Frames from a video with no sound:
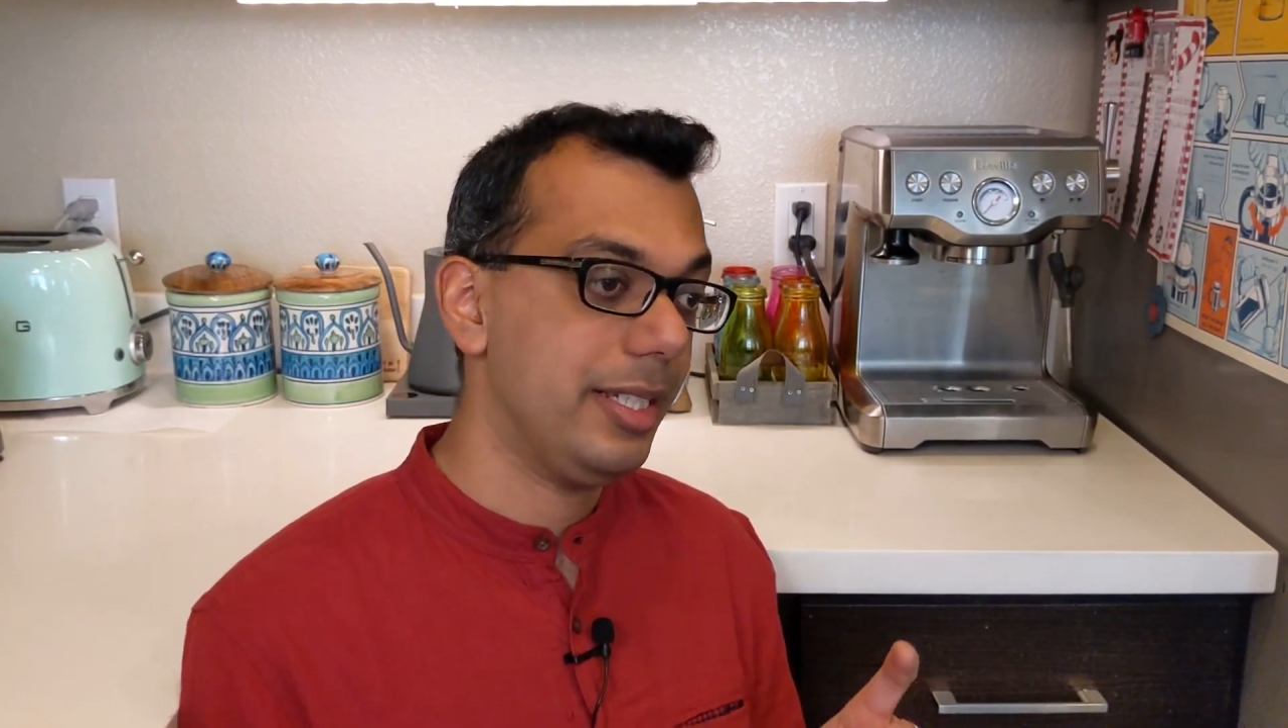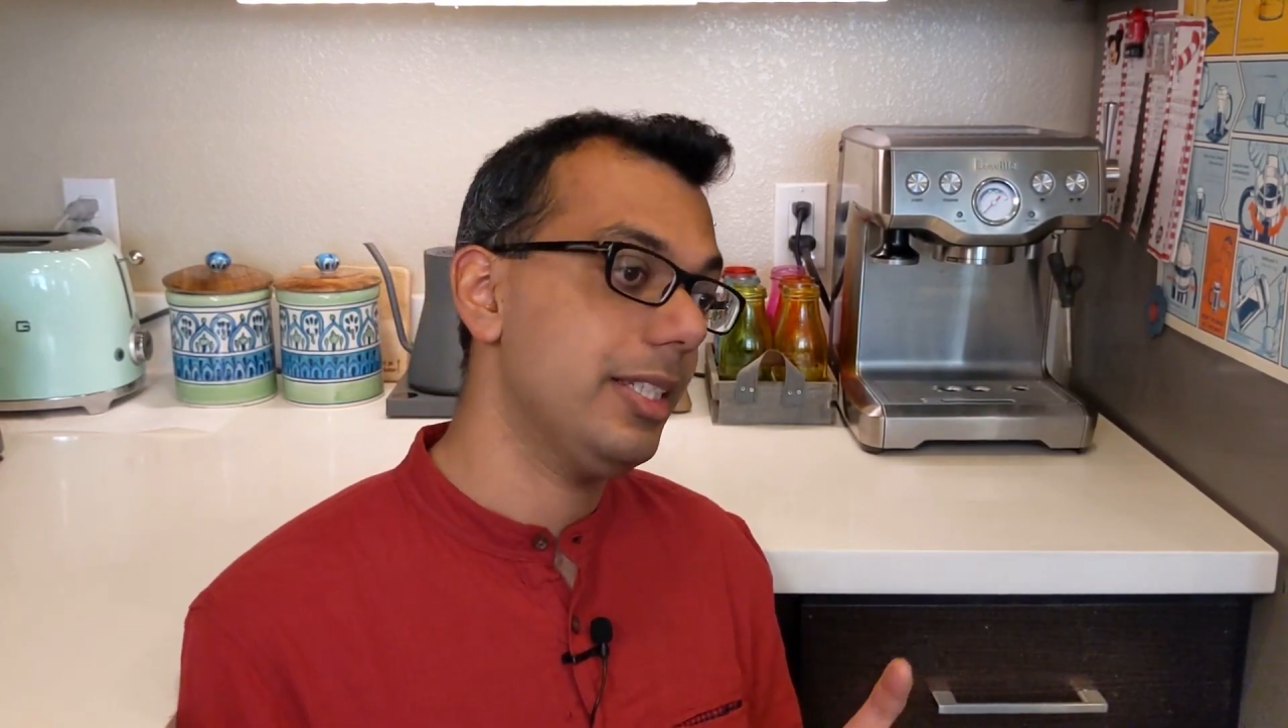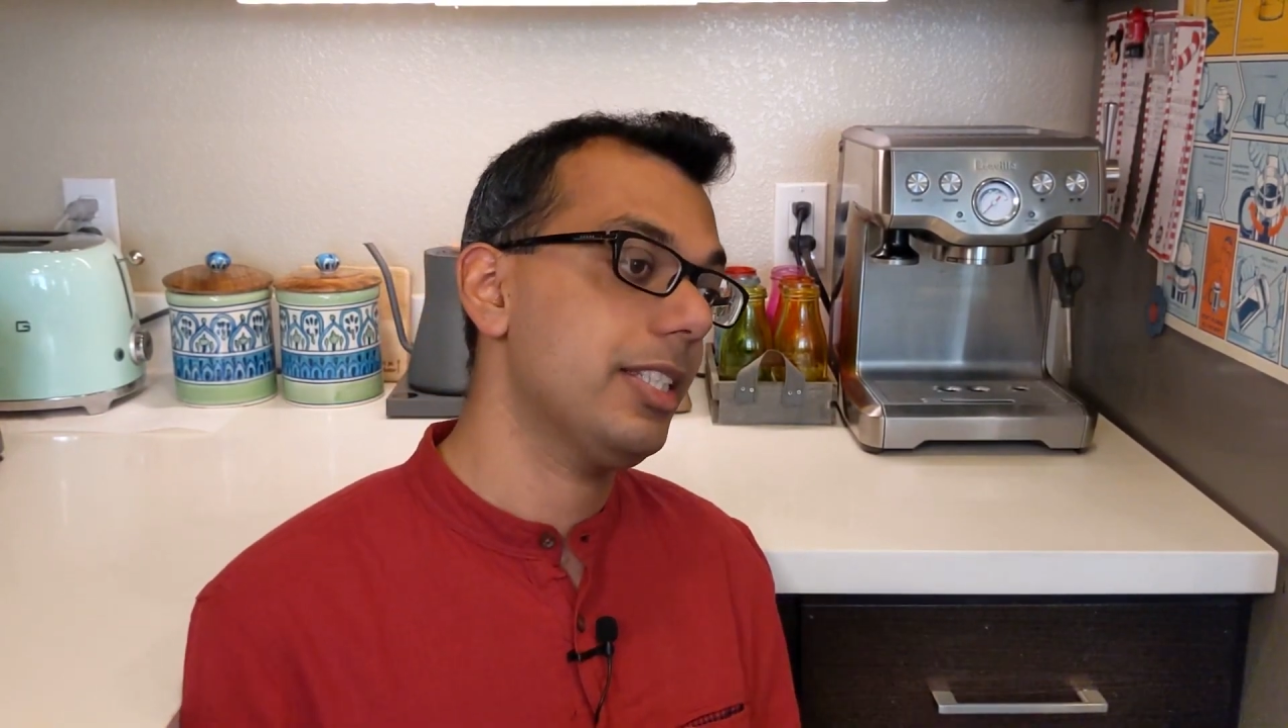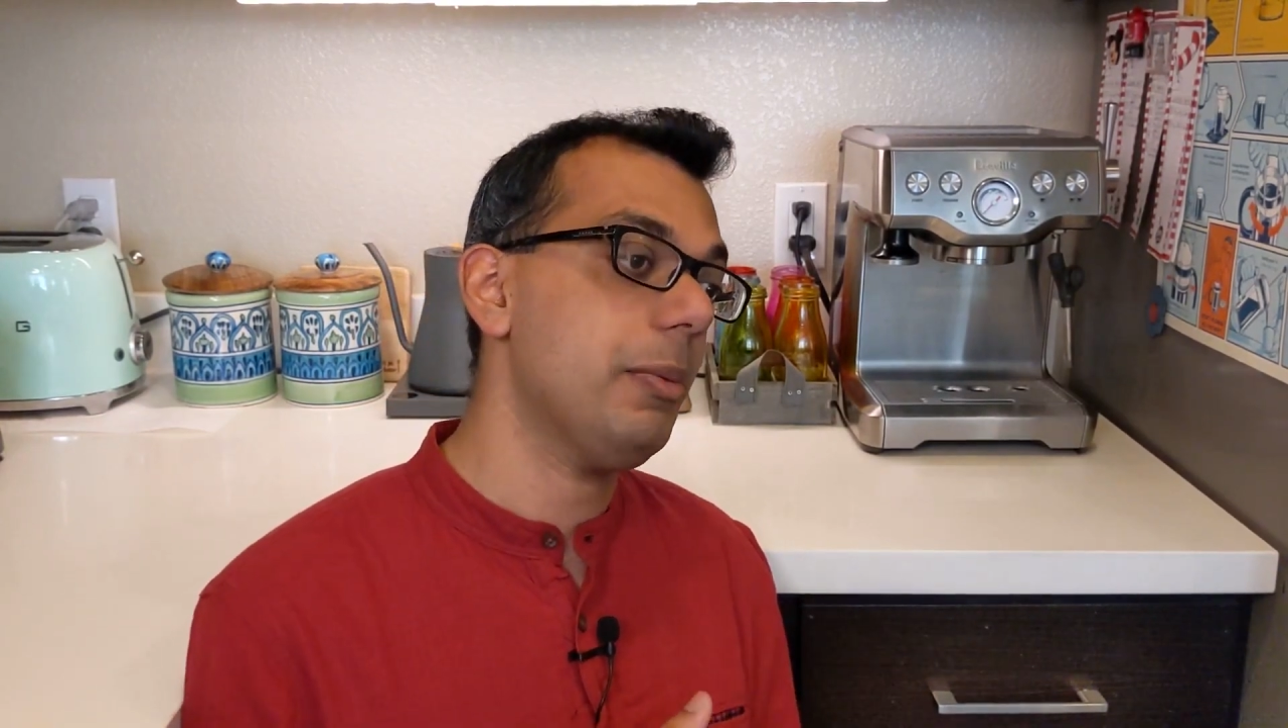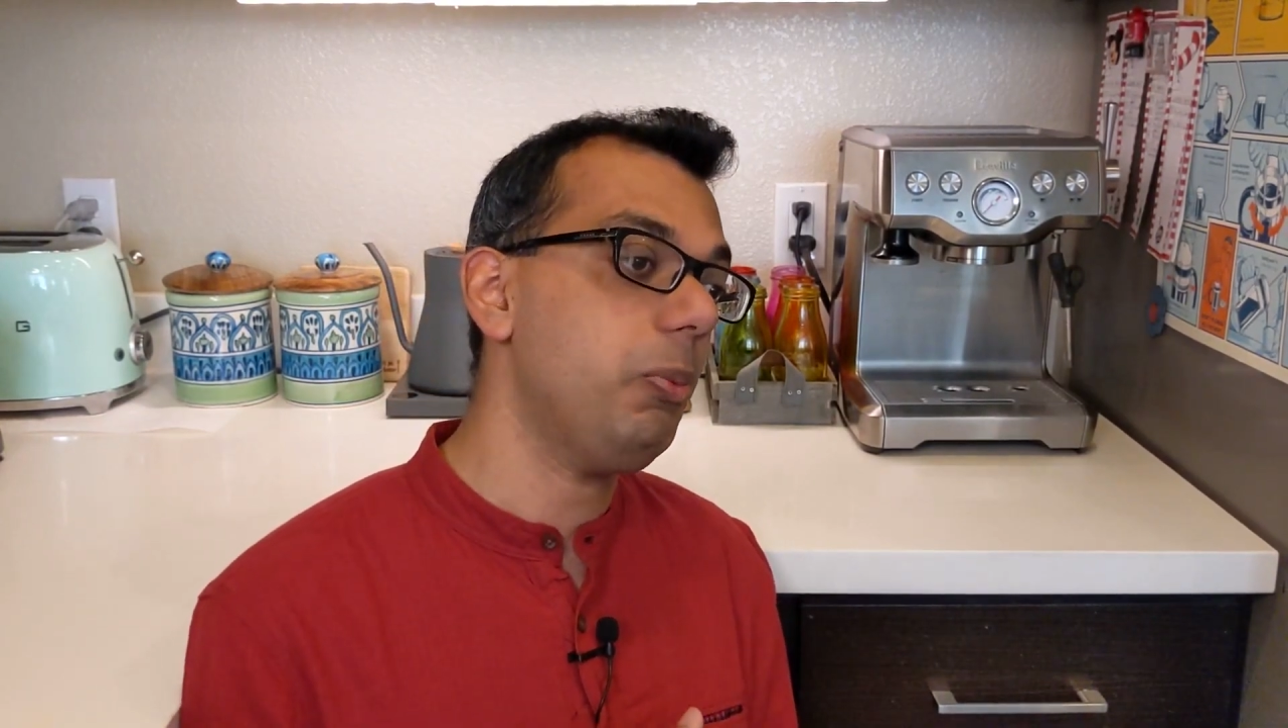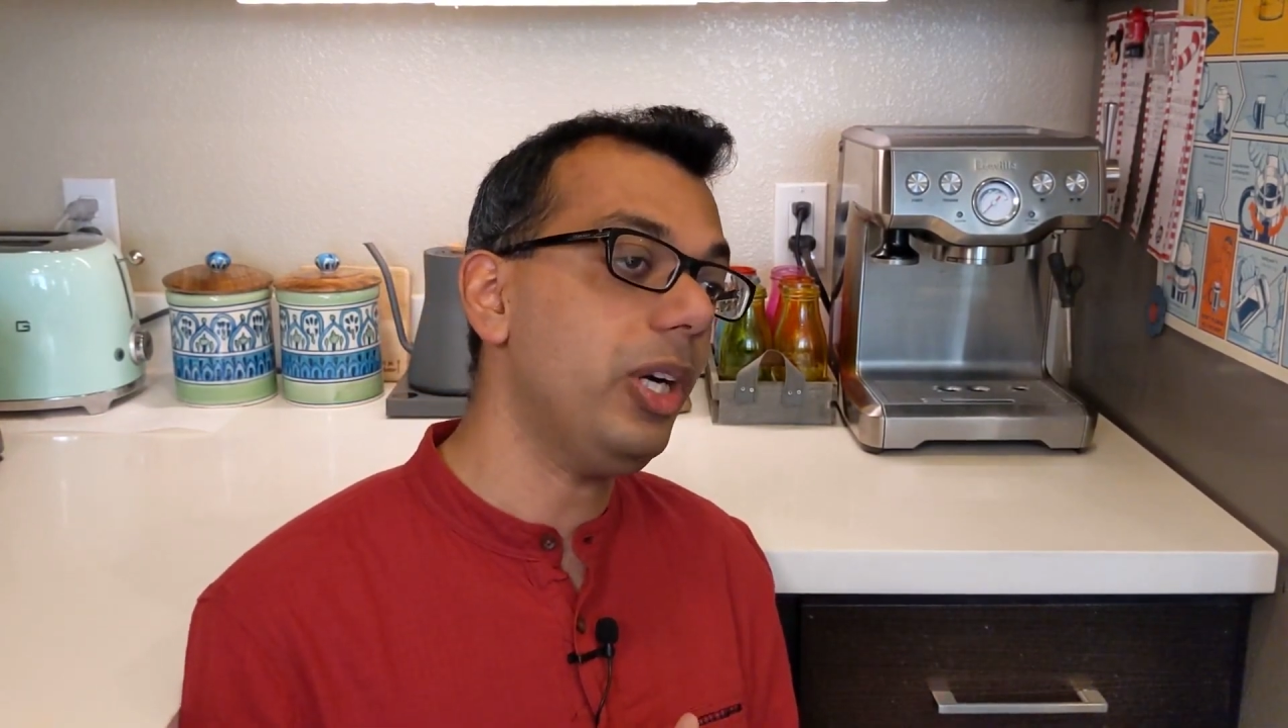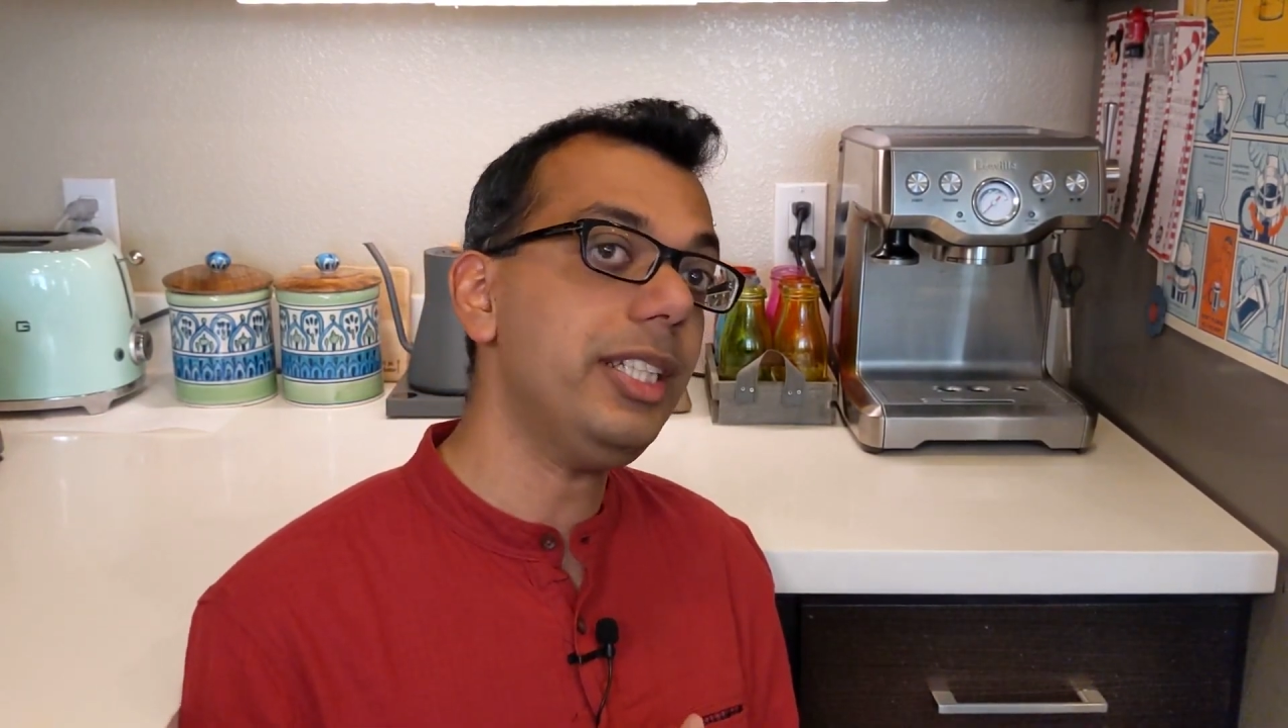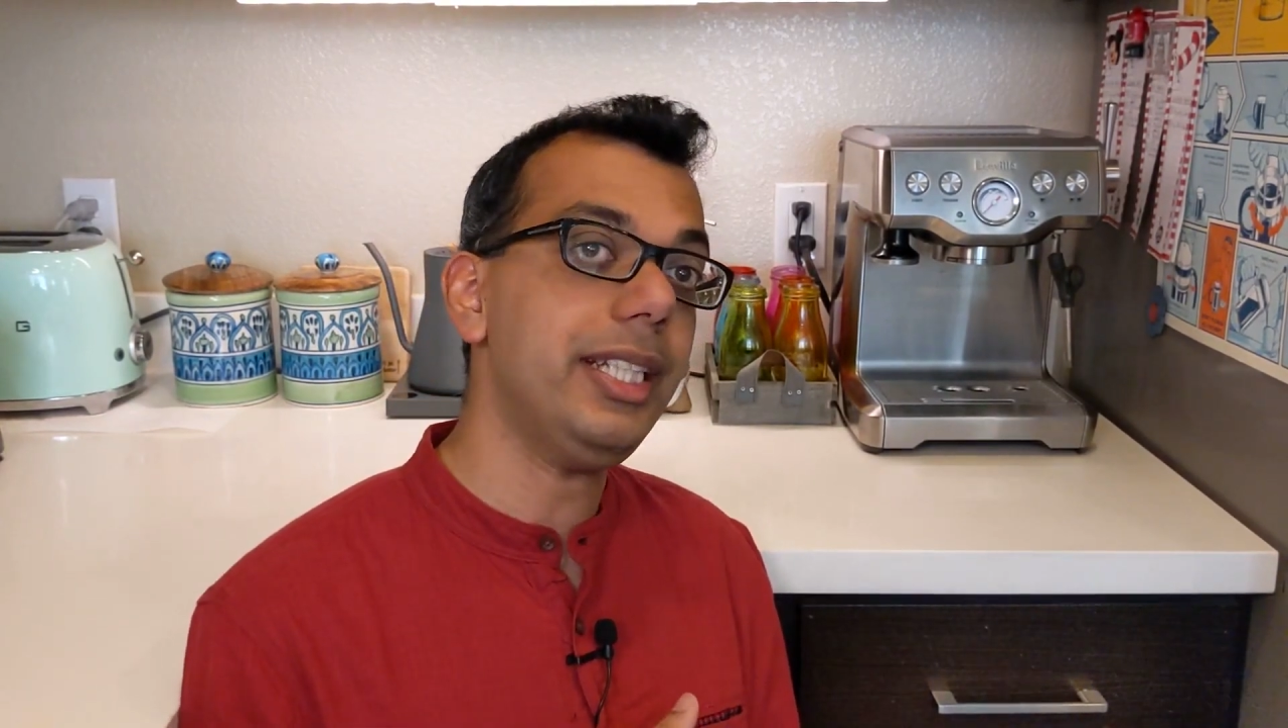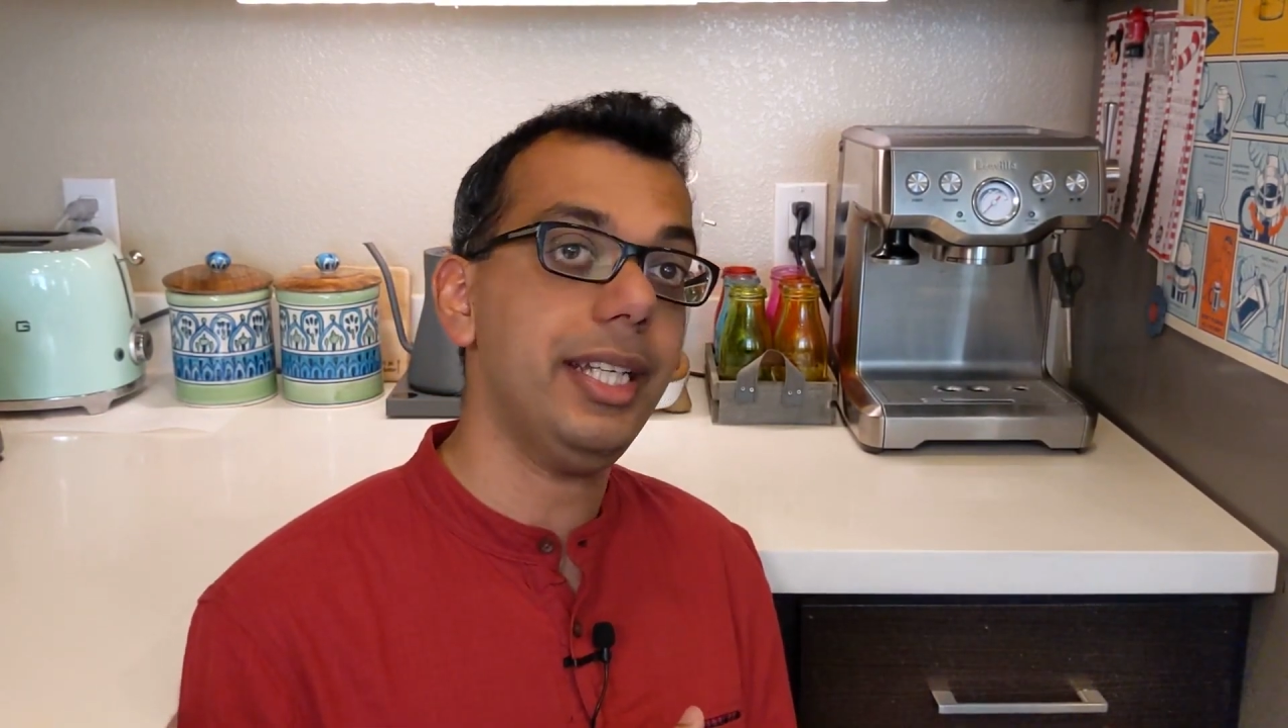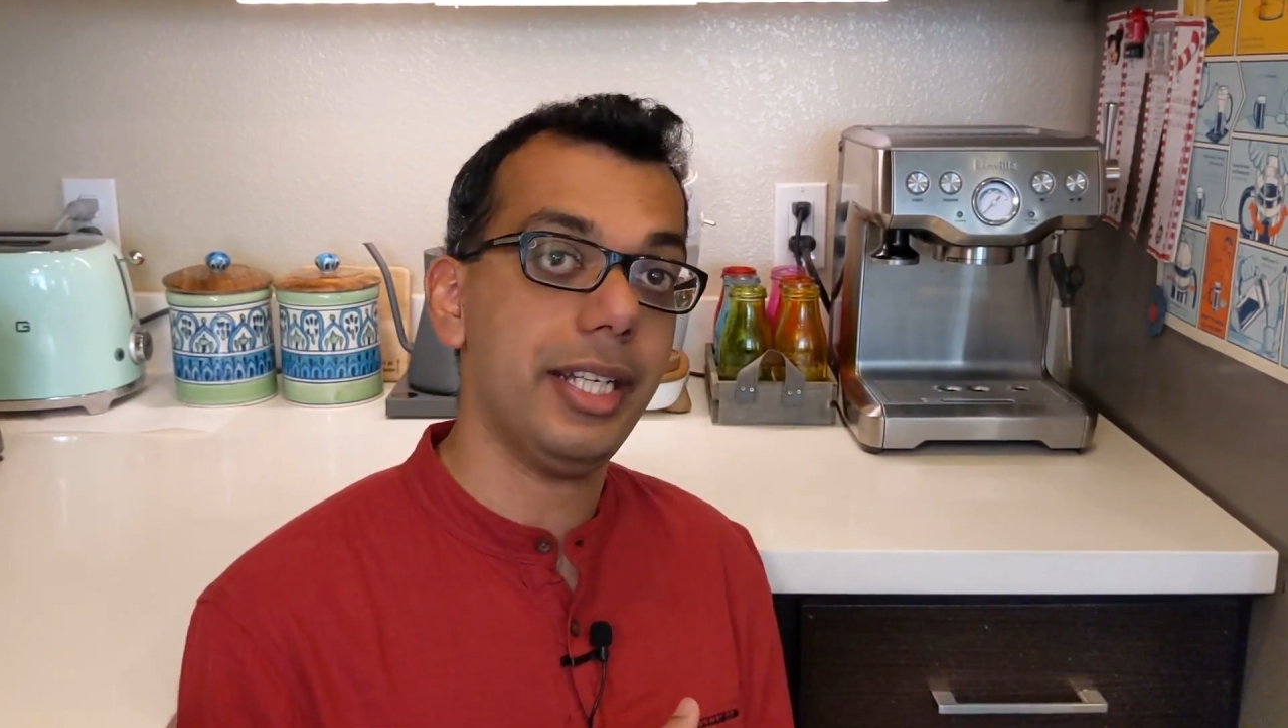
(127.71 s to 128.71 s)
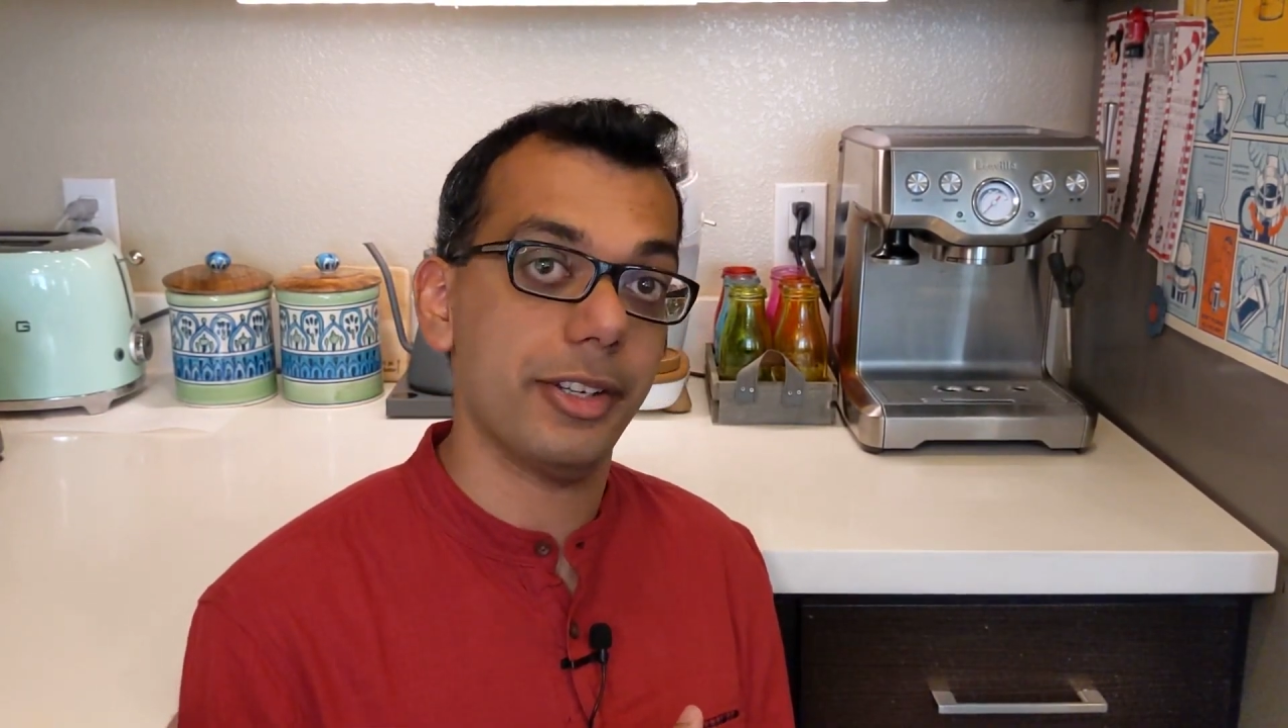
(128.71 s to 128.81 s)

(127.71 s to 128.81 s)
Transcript: Step 1,